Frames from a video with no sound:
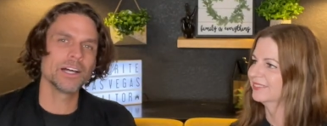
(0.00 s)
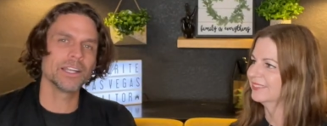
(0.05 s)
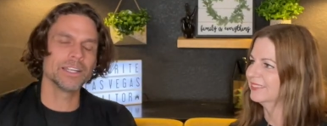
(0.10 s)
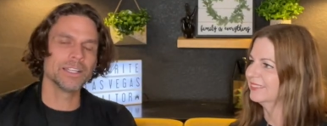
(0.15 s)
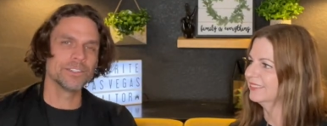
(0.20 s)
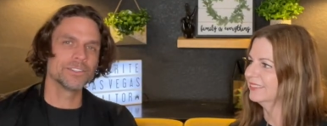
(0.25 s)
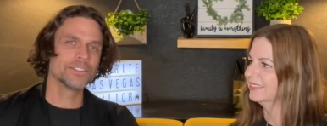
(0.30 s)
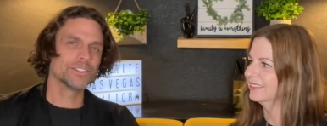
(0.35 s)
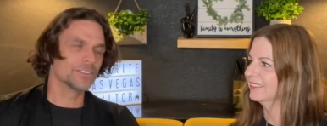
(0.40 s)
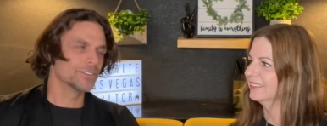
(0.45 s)

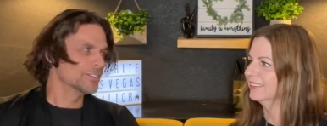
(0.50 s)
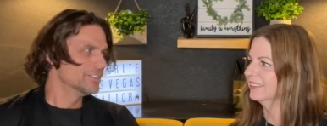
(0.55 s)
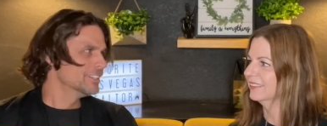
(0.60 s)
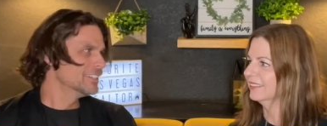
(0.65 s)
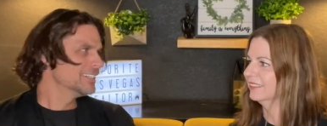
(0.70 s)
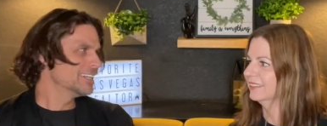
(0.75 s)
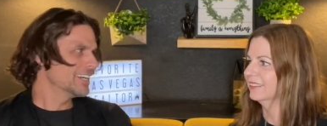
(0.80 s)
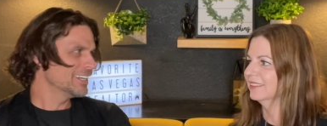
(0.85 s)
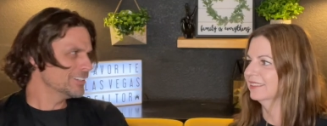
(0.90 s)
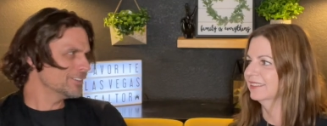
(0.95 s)
Speaker 1: into.
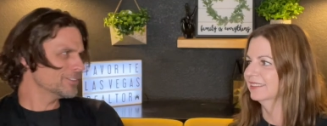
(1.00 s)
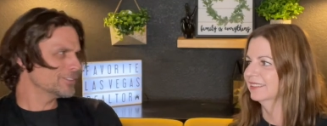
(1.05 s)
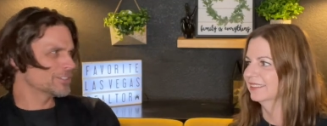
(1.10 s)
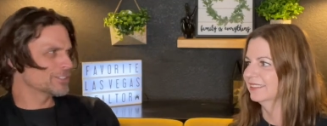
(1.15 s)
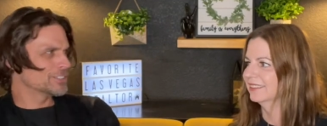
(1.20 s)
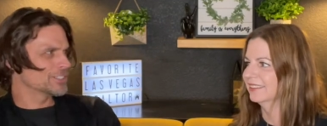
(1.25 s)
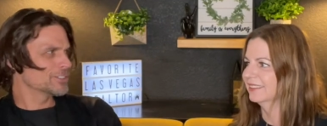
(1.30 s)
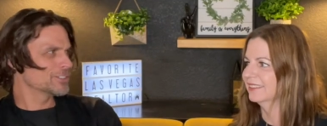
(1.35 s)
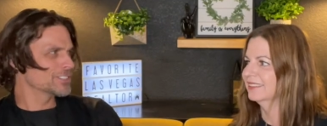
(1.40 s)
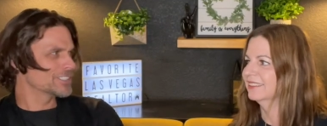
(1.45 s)
I know there's
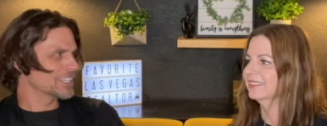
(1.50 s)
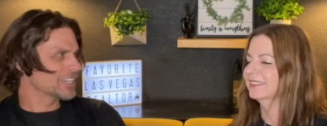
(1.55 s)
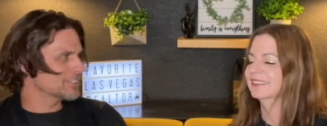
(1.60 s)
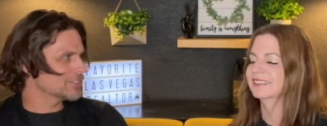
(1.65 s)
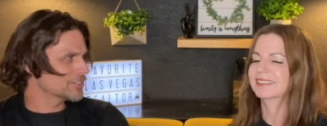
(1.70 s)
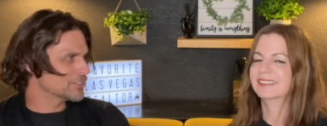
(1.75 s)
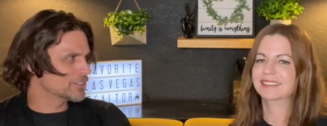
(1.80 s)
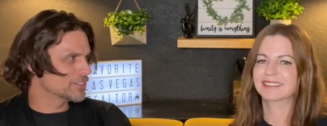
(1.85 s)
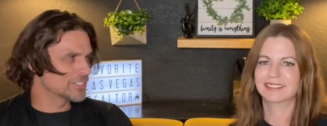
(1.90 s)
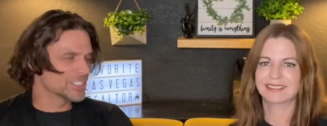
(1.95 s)
those sellers
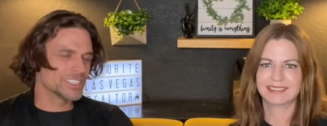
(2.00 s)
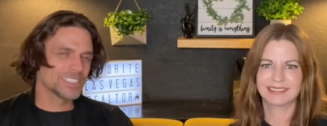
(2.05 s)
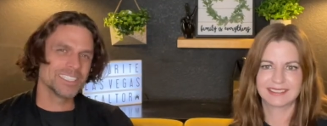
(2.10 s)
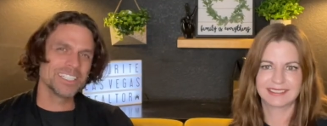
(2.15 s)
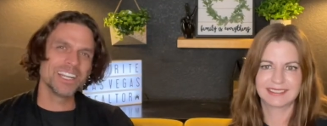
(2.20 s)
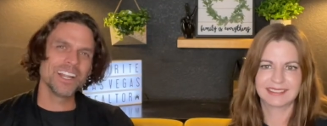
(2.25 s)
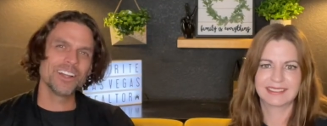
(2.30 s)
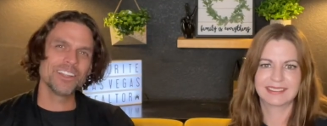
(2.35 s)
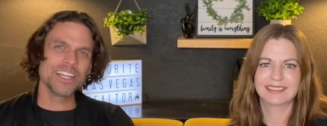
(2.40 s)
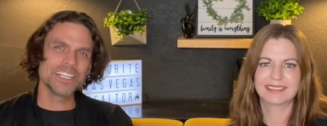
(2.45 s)
who just,
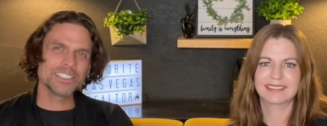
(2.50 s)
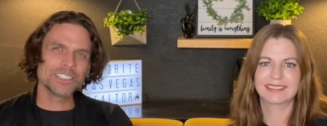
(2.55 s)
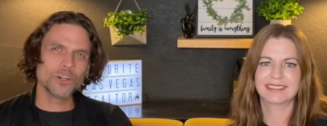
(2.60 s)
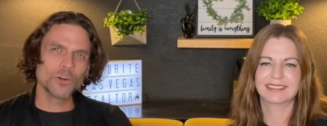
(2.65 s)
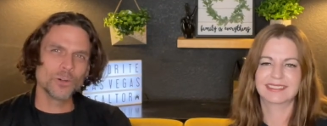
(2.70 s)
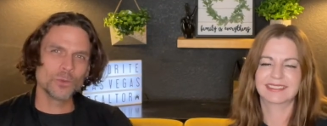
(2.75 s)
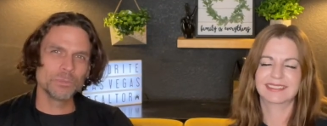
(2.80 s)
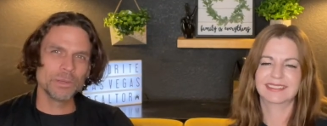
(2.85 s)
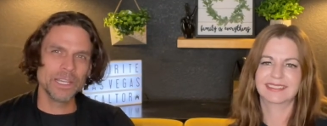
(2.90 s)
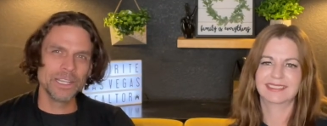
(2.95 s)
that's a whole
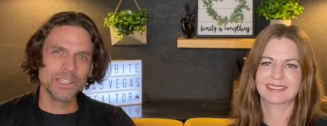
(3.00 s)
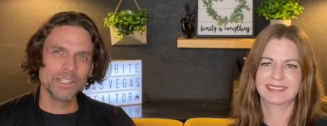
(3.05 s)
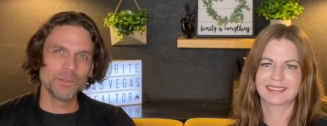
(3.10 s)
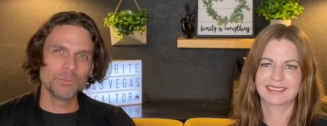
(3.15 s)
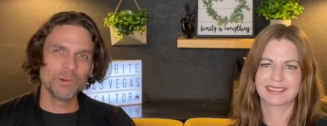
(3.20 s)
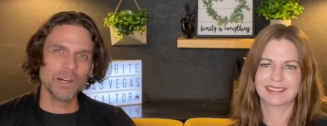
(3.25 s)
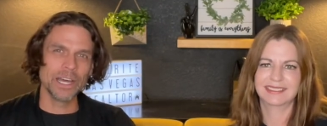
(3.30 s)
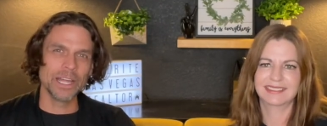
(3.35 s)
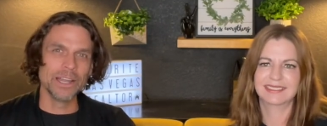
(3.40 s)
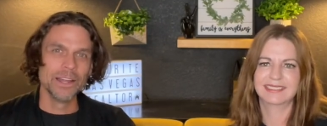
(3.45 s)
pain in the
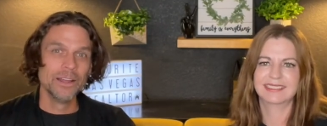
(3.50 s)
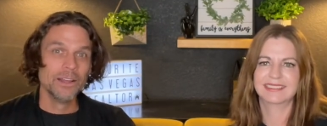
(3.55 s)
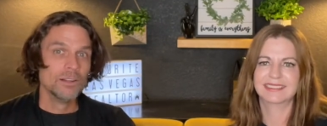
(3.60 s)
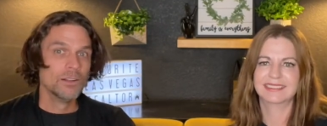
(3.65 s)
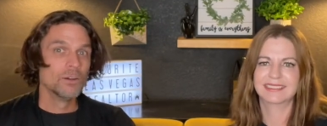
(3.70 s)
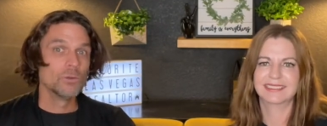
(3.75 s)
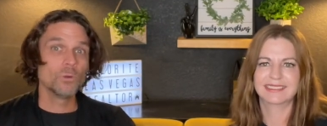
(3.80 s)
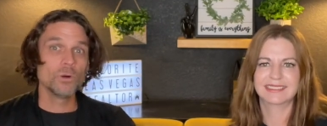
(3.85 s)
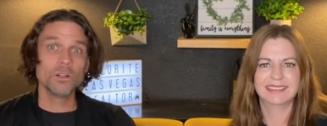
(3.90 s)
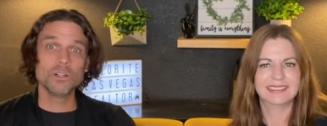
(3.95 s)
butt.
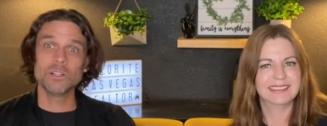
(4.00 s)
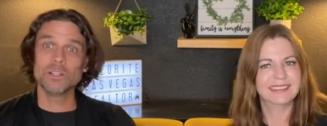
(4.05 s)
Well,